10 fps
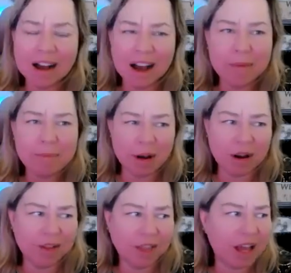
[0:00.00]
up
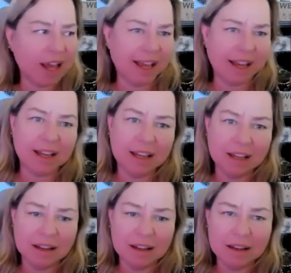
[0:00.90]
on
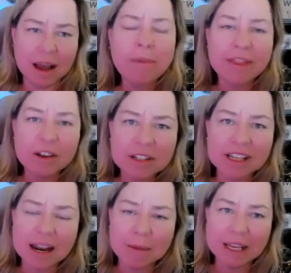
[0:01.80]
there's
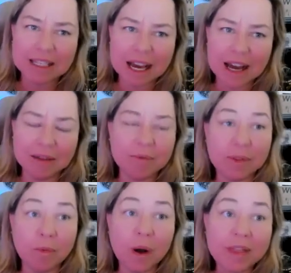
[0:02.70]
going to be time.
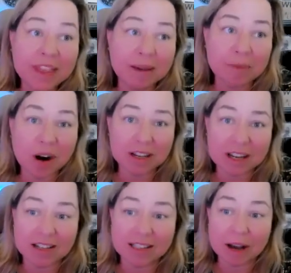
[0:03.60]
The one thing Marta
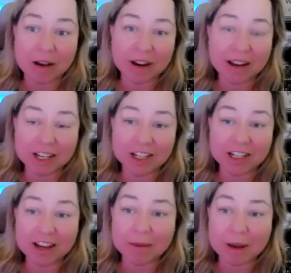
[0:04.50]
talks about, did she
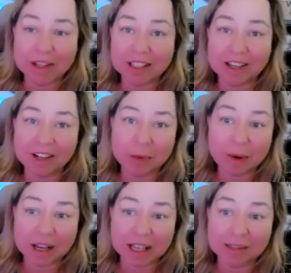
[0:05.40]
talk about this on your
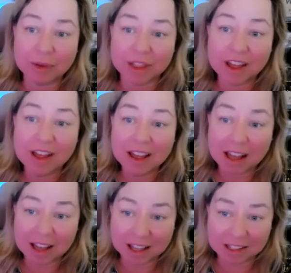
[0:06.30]
podcast with
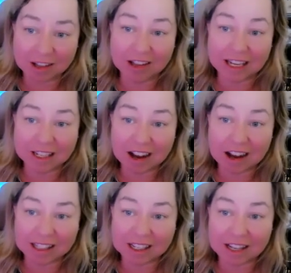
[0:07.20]
hustle and
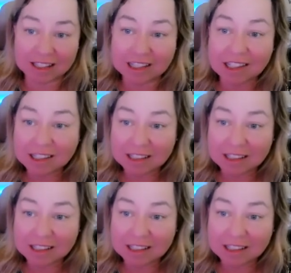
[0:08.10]
toxic hustle?